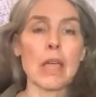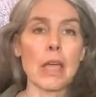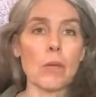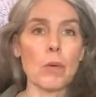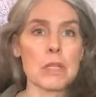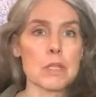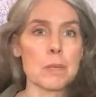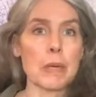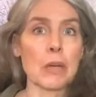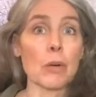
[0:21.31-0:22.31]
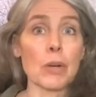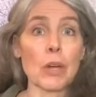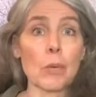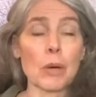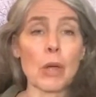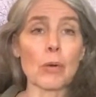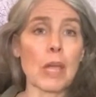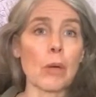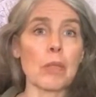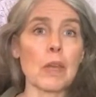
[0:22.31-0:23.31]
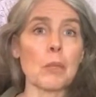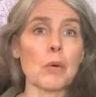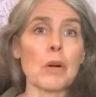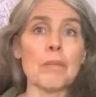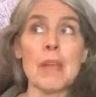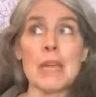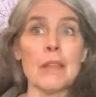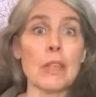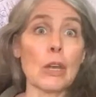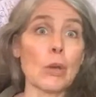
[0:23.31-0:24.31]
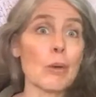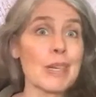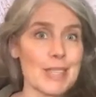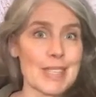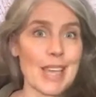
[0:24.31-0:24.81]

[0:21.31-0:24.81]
and what's been going on we're not okay with anymore, then who is?